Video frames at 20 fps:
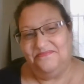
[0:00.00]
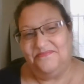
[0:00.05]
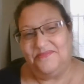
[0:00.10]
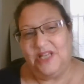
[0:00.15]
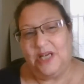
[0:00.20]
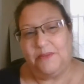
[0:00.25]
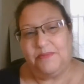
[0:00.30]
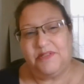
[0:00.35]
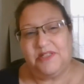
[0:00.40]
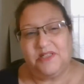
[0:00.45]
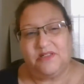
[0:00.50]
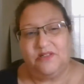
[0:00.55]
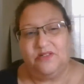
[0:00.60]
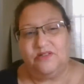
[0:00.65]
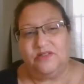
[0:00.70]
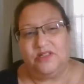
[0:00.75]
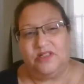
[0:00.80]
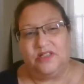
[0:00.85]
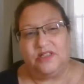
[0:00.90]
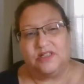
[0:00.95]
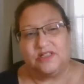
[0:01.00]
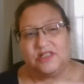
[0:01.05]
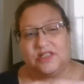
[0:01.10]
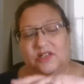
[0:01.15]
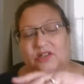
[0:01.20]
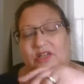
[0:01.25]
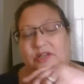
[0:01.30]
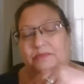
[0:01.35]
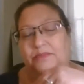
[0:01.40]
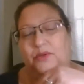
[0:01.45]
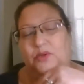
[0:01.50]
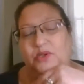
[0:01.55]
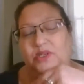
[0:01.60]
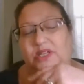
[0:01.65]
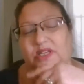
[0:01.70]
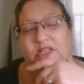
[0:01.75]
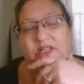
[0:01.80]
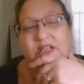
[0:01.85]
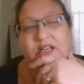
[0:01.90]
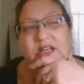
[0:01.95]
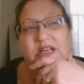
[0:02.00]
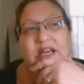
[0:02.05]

Absolutely. That's a great point.